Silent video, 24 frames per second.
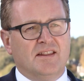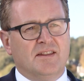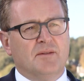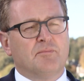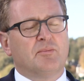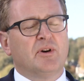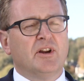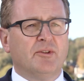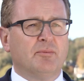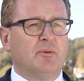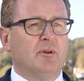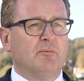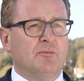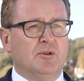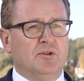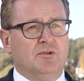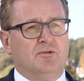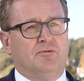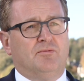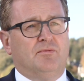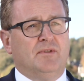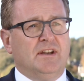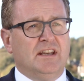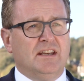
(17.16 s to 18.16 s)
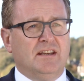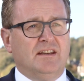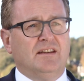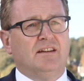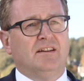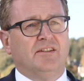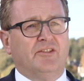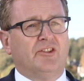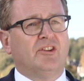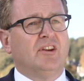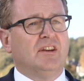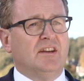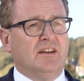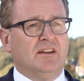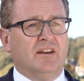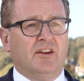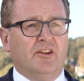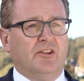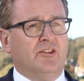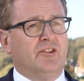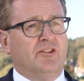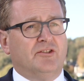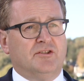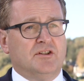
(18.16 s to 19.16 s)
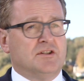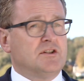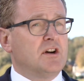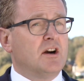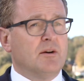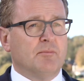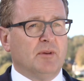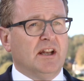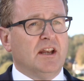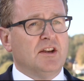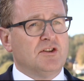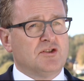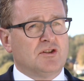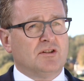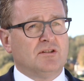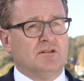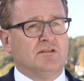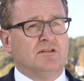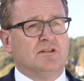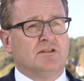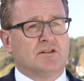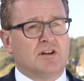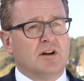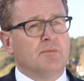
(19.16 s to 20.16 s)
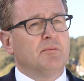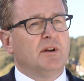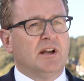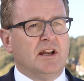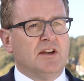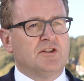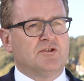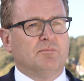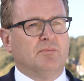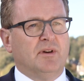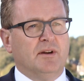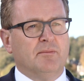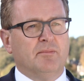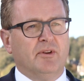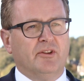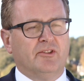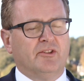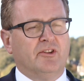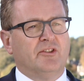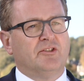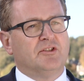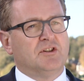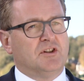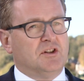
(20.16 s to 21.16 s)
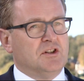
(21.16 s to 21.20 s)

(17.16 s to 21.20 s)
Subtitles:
The principal mood we see is determination by business to